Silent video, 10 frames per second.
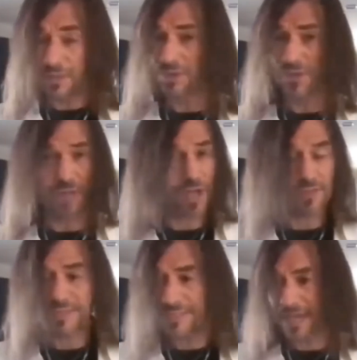you they
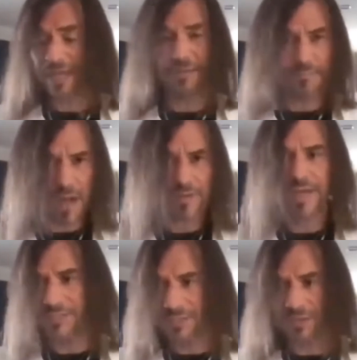only date, marry
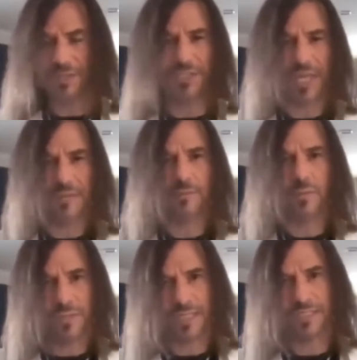and associate
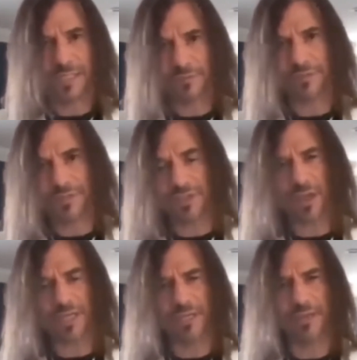with their secret society.